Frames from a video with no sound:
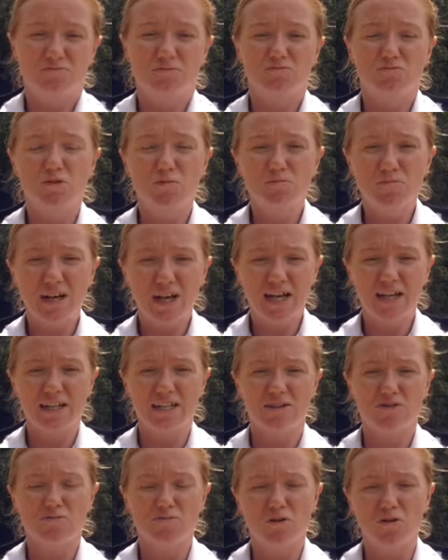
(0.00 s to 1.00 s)

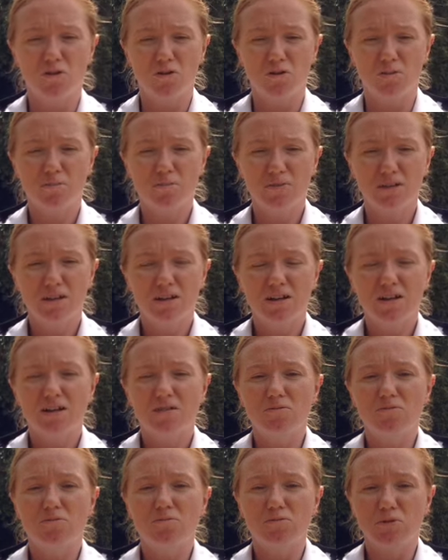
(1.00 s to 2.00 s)
remaining warm,
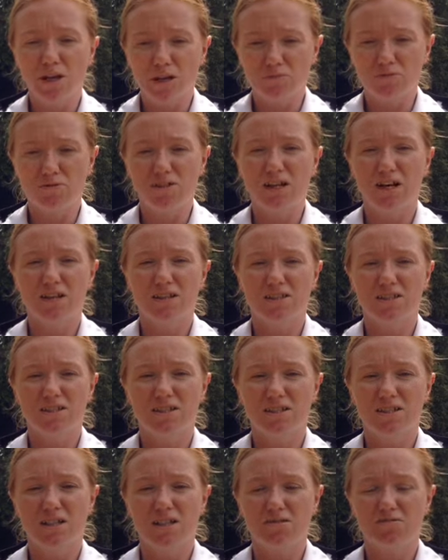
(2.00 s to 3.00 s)
we would ask
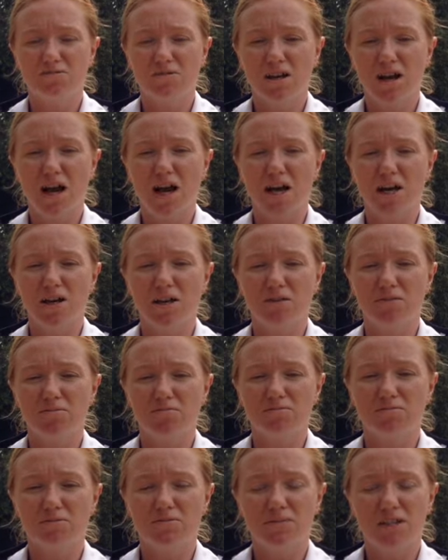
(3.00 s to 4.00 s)
you,
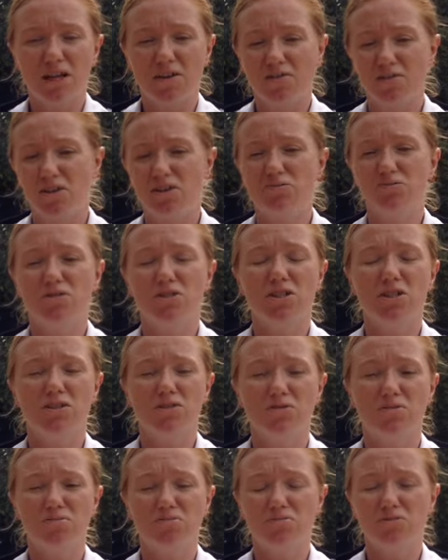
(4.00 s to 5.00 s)
if you
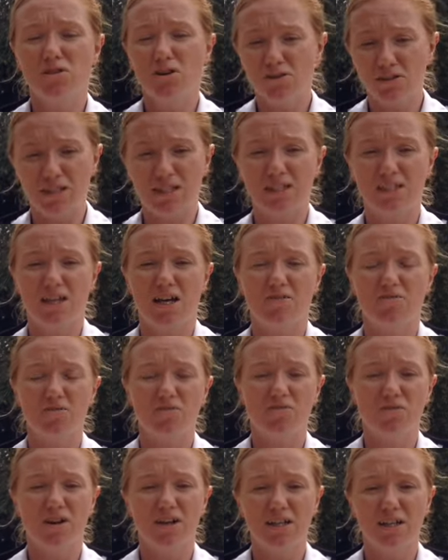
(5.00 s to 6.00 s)
do not need to have a
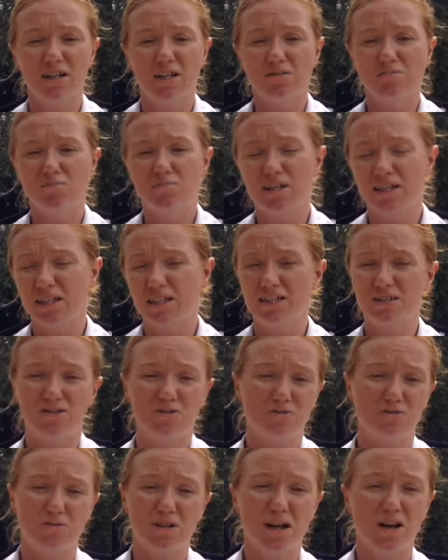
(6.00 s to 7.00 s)
fire, please
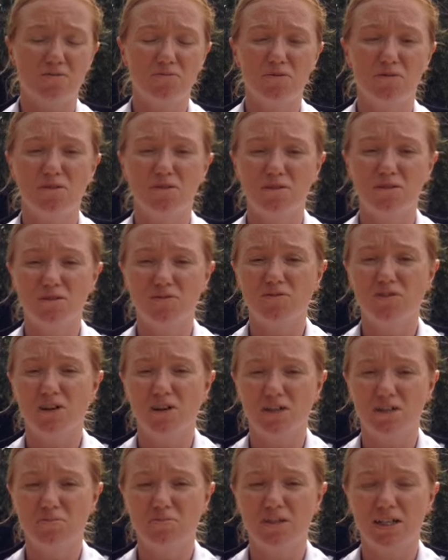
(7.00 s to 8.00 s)
don't have one in the
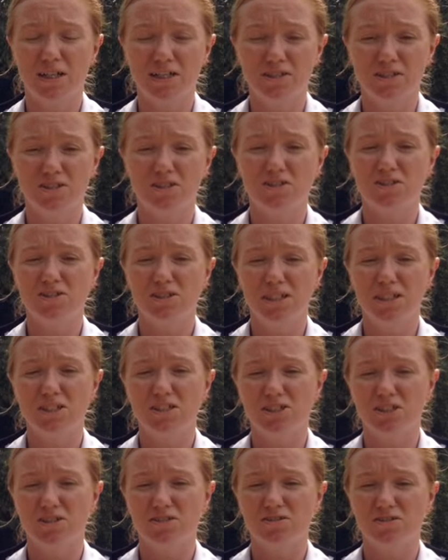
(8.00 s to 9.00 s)
first place. The
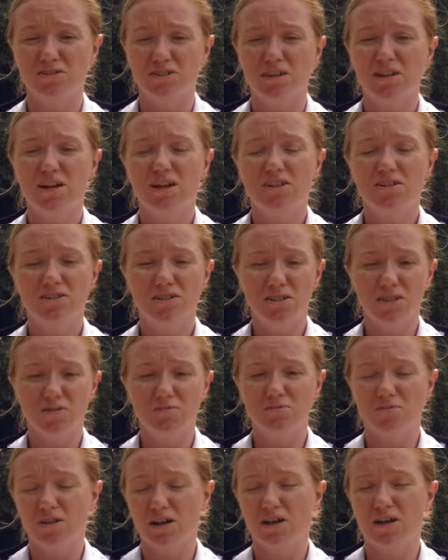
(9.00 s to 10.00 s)
conditions
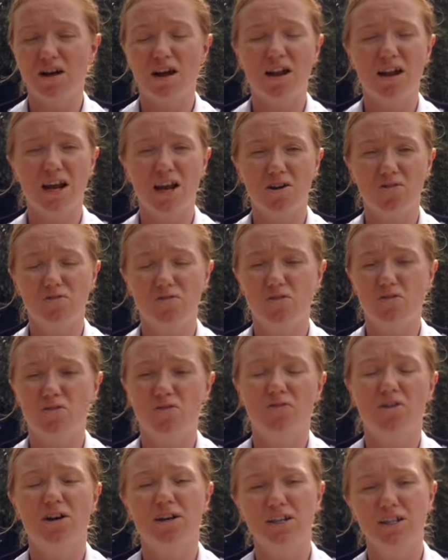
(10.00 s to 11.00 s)
do allow for
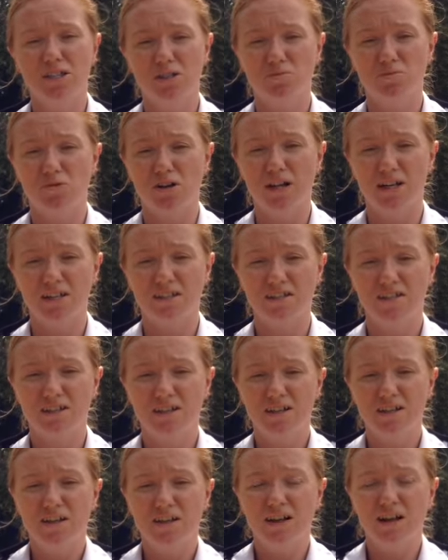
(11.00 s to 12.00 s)
fire spread
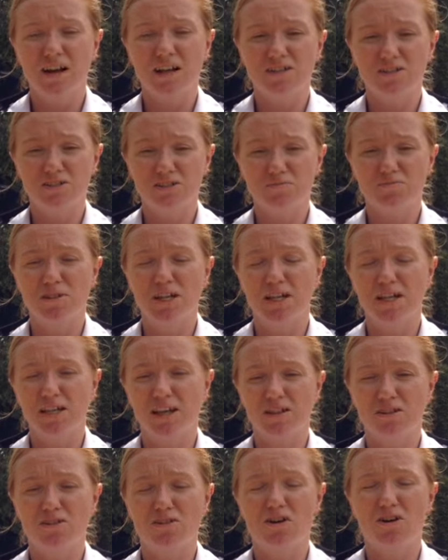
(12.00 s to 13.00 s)
and does make
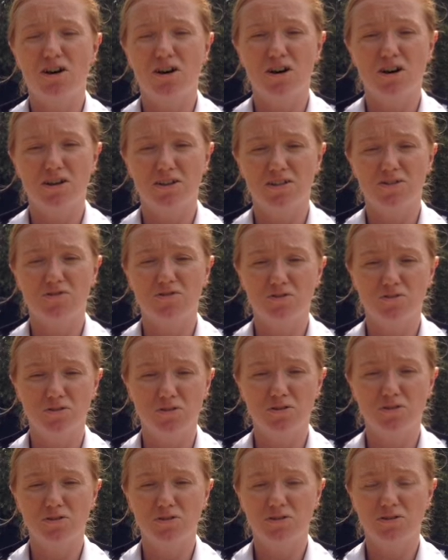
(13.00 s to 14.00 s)
it a lot harder for
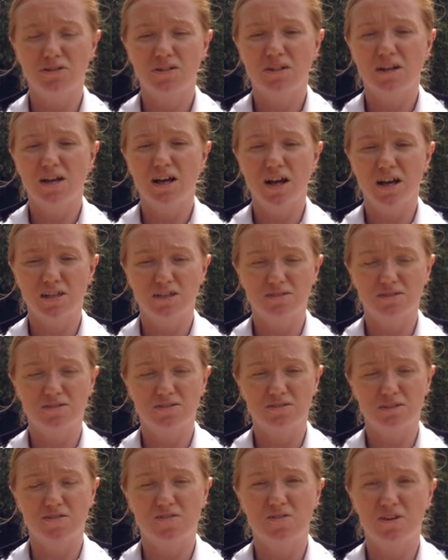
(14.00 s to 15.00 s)
us as
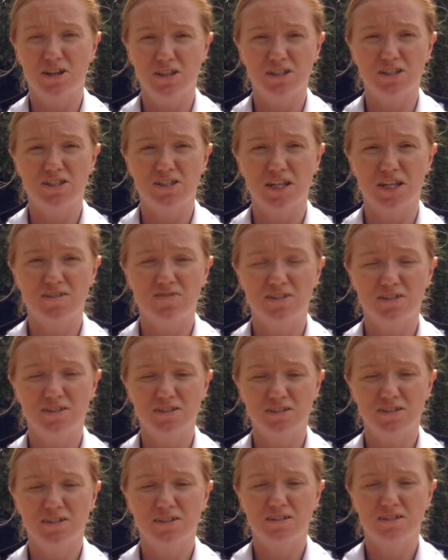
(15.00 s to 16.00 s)
a fire
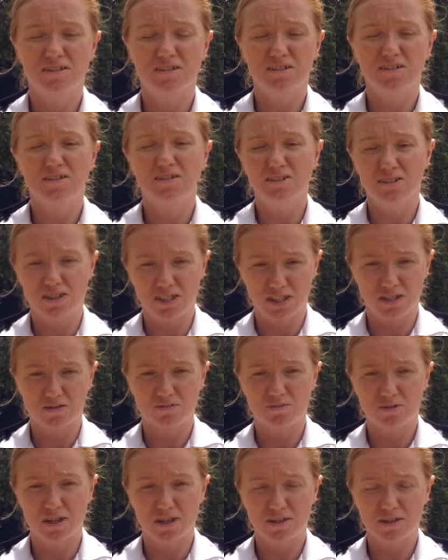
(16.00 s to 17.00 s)
service to deal
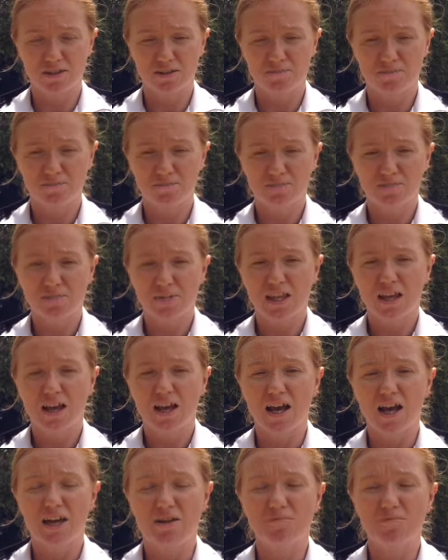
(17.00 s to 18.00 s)
with.
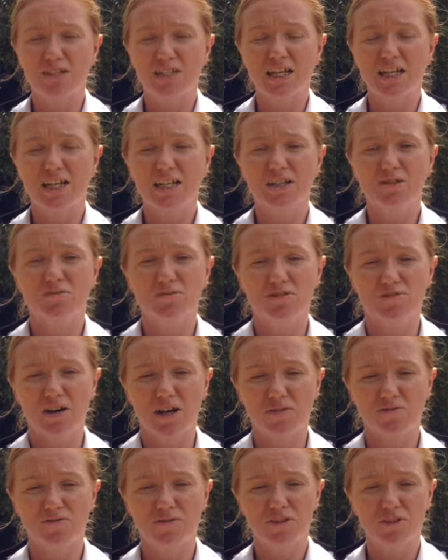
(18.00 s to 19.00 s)
In particular, we've
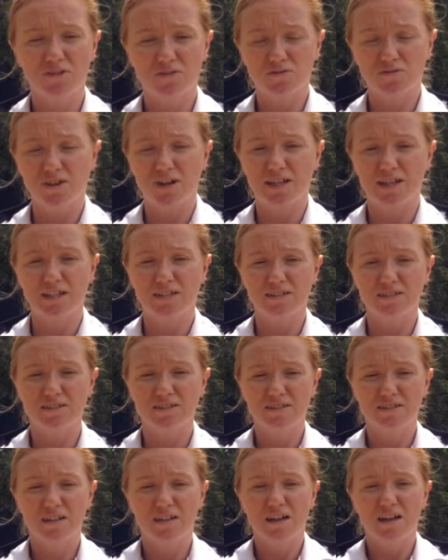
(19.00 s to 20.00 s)
had field
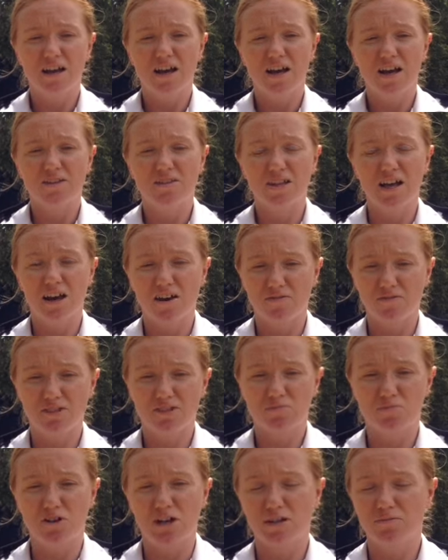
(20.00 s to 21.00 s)
fires that have
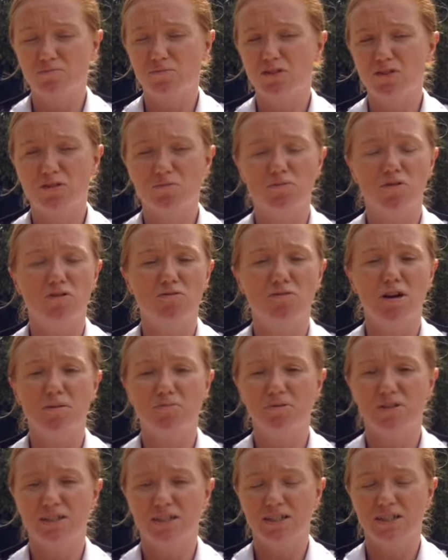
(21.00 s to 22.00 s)
spread much more
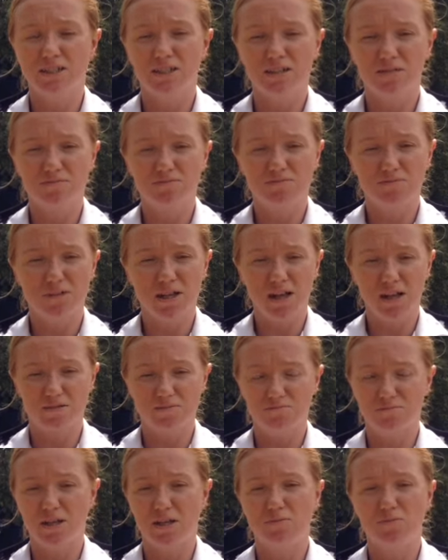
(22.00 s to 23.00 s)
rapidly than
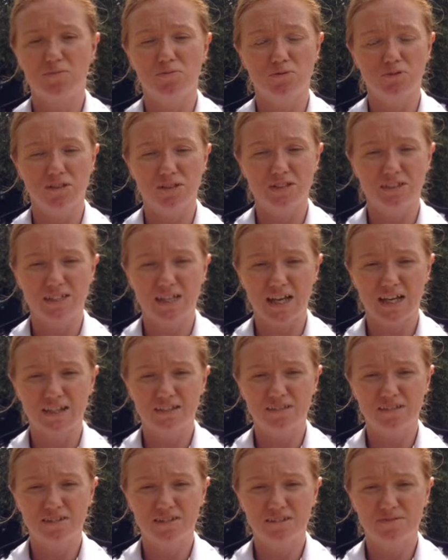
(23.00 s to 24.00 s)
people would
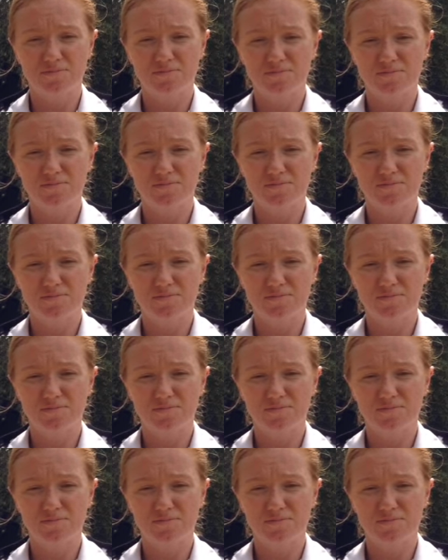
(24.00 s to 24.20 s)
intend.